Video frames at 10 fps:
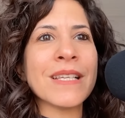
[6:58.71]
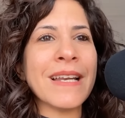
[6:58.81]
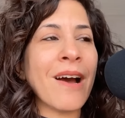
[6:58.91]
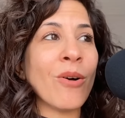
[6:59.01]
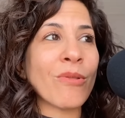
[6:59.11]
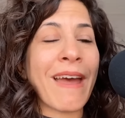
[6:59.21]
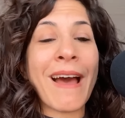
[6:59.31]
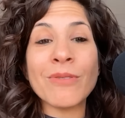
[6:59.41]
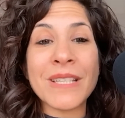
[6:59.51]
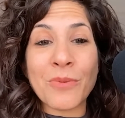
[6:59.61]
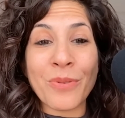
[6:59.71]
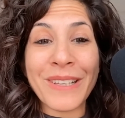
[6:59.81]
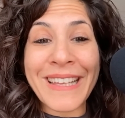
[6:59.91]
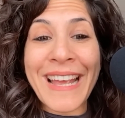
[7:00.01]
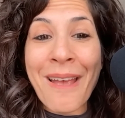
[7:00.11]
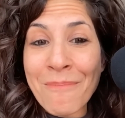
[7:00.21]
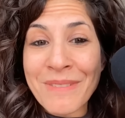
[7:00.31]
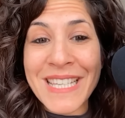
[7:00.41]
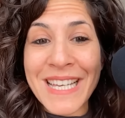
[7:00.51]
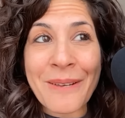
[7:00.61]
And now the house is really
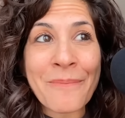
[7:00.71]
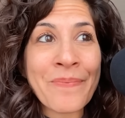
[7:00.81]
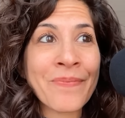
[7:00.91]
empty.